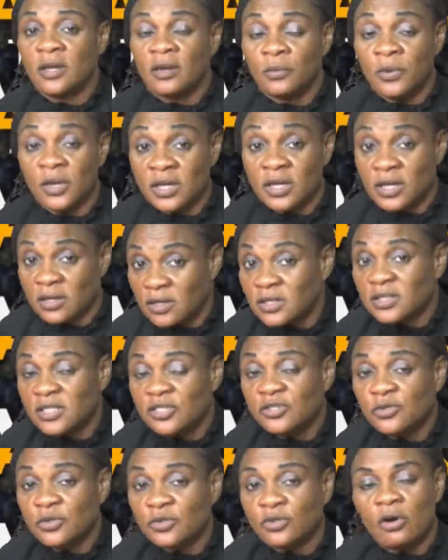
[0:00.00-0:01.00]
we're going to
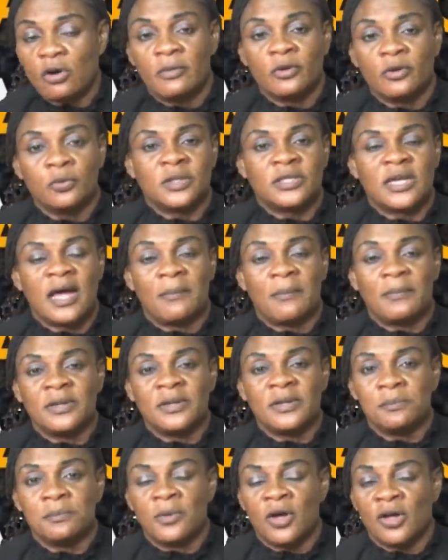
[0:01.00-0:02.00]
continue to talk about what happened
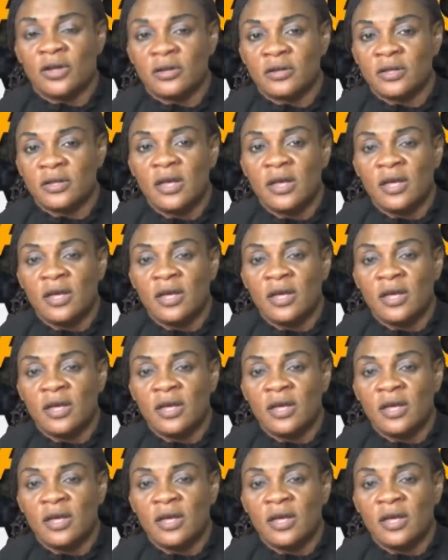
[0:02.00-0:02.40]
at Mocha.